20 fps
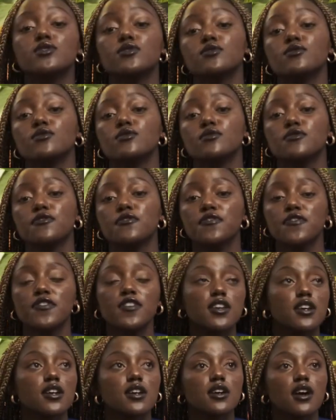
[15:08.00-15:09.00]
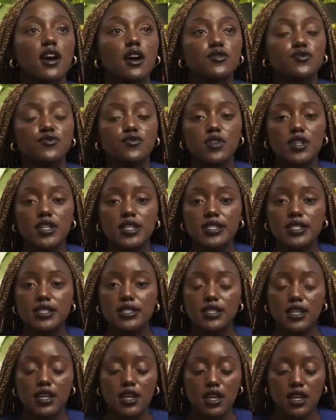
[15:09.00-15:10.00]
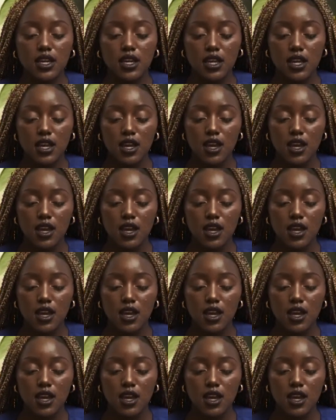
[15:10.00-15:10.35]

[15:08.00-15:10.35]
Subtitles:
to fear, I'd really say